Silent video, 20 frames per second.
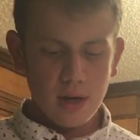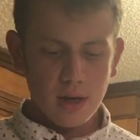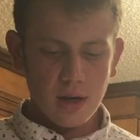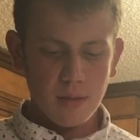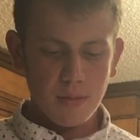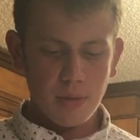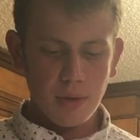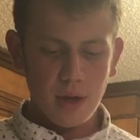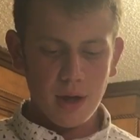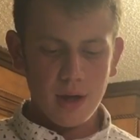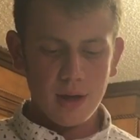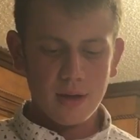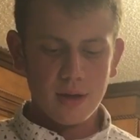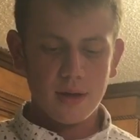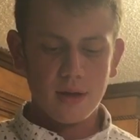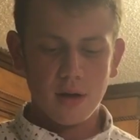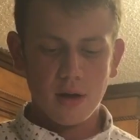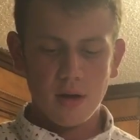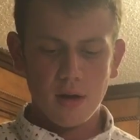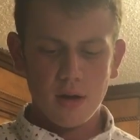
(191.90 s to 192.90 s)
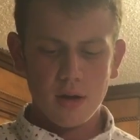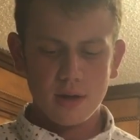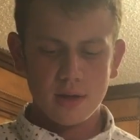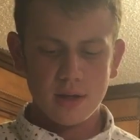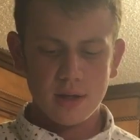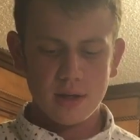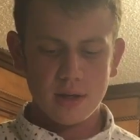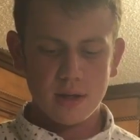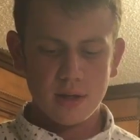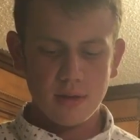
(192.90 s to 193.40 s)
complained that the current
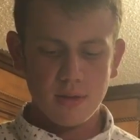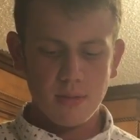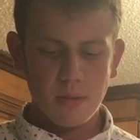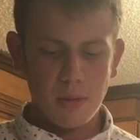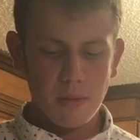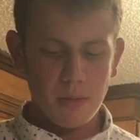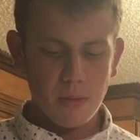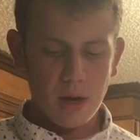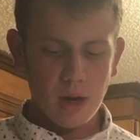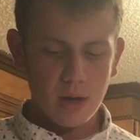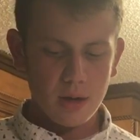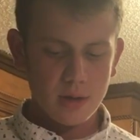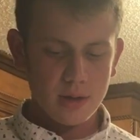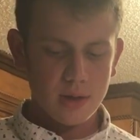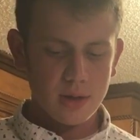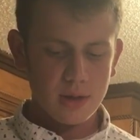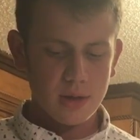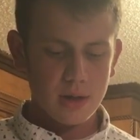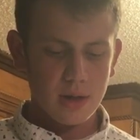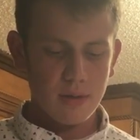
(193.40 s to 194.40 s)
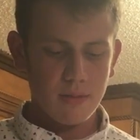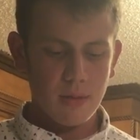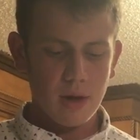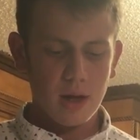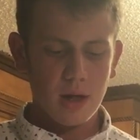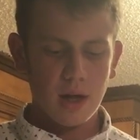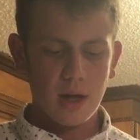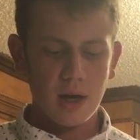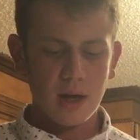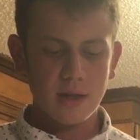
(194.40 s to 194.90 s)
system amounts in
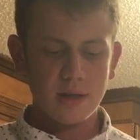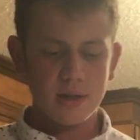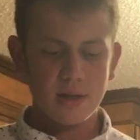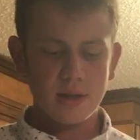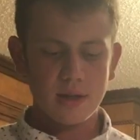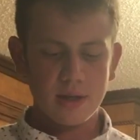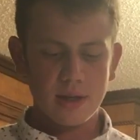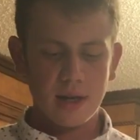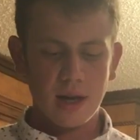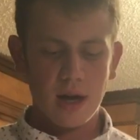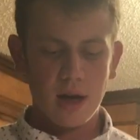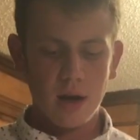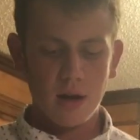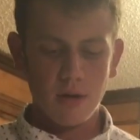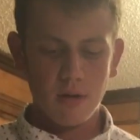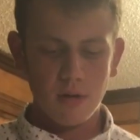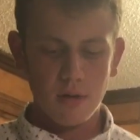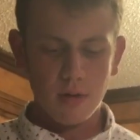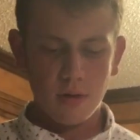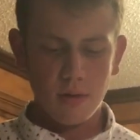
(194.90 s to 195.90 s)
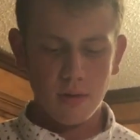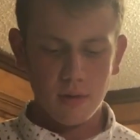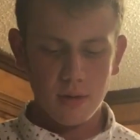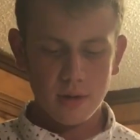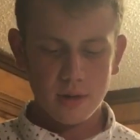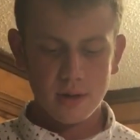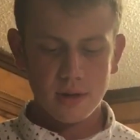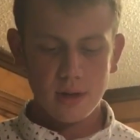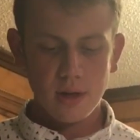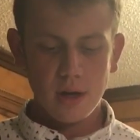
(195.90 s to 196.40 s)
many cases to kangaroo
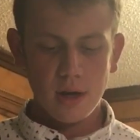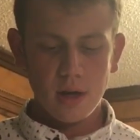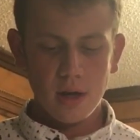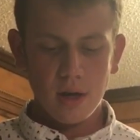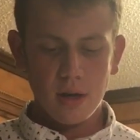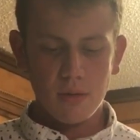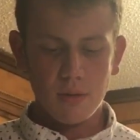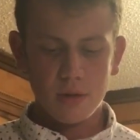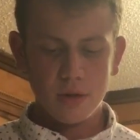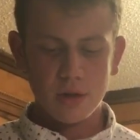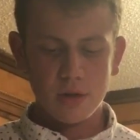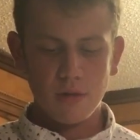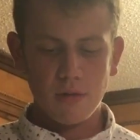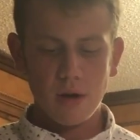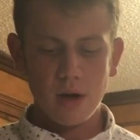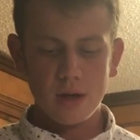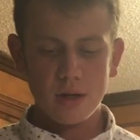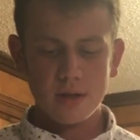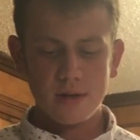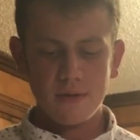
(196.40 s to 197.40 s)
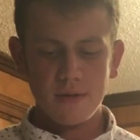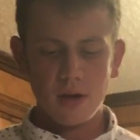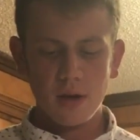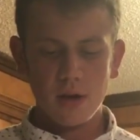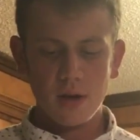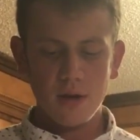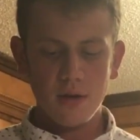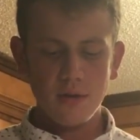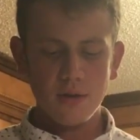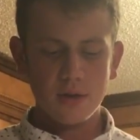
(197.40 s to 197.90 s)
courts, in which the rights of the
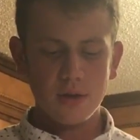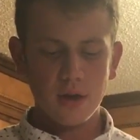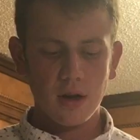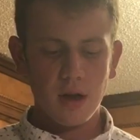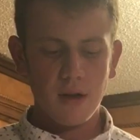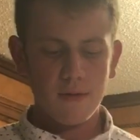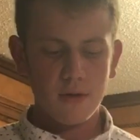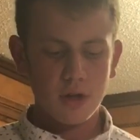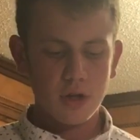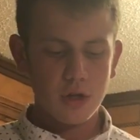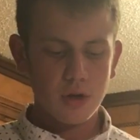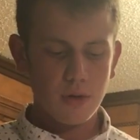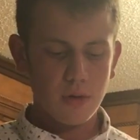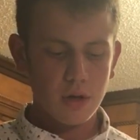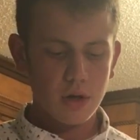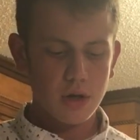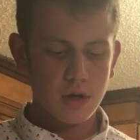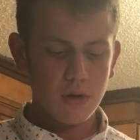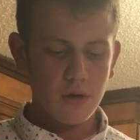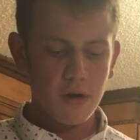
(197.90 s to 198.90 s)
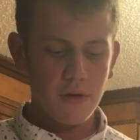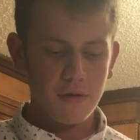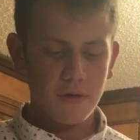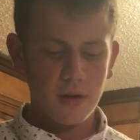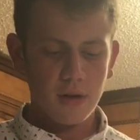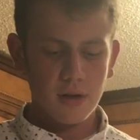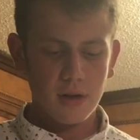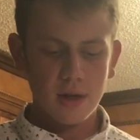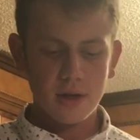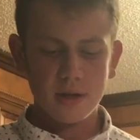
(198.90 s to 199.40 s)
accused are given short
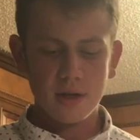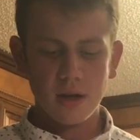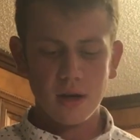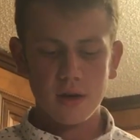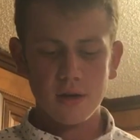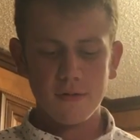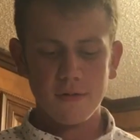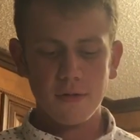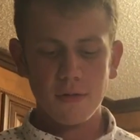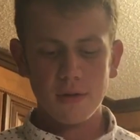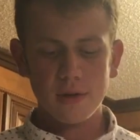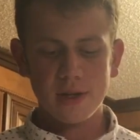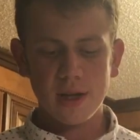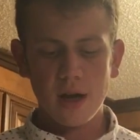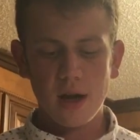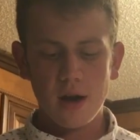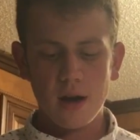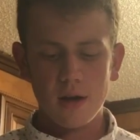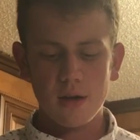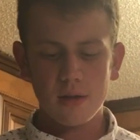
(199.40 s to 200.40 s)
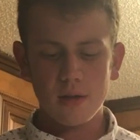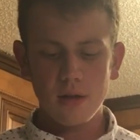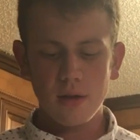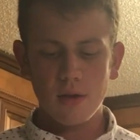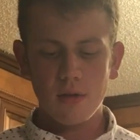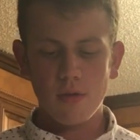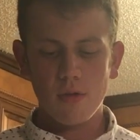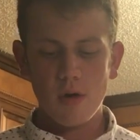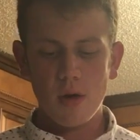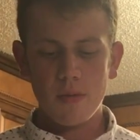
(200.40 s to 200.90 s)
shrift unless they can afford to hire
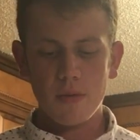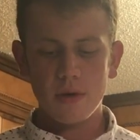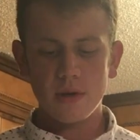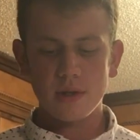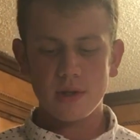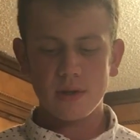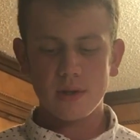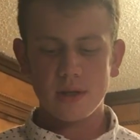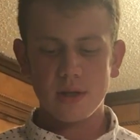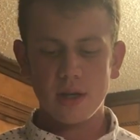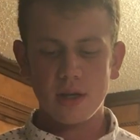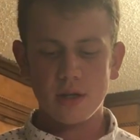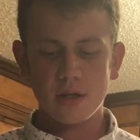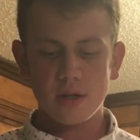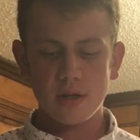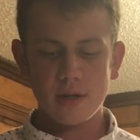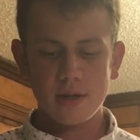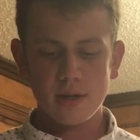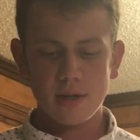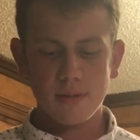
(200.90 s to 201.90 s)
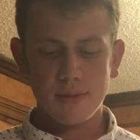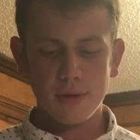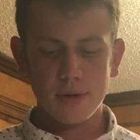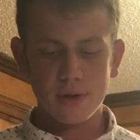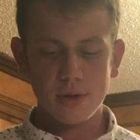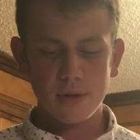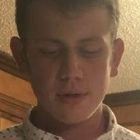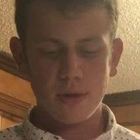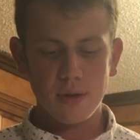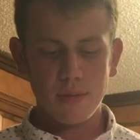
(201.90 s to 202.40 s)
legal representation to
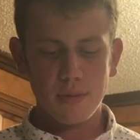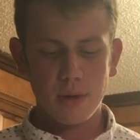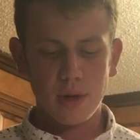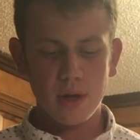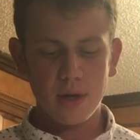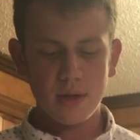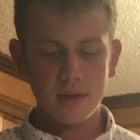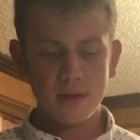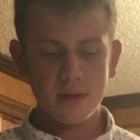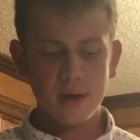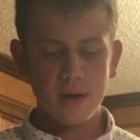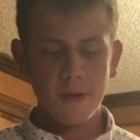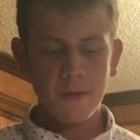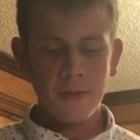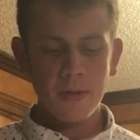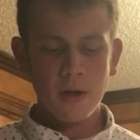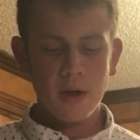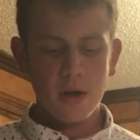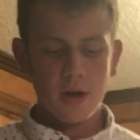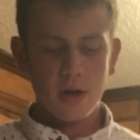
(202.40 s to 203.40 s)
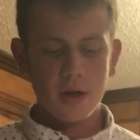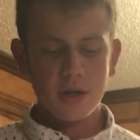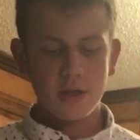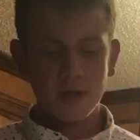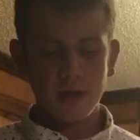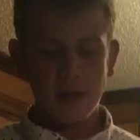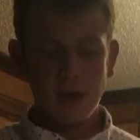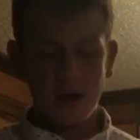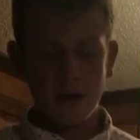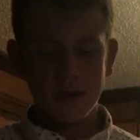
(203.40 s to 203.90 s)
pursue complaints.
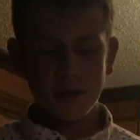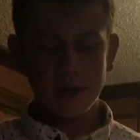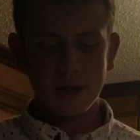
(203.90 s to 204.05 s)
She later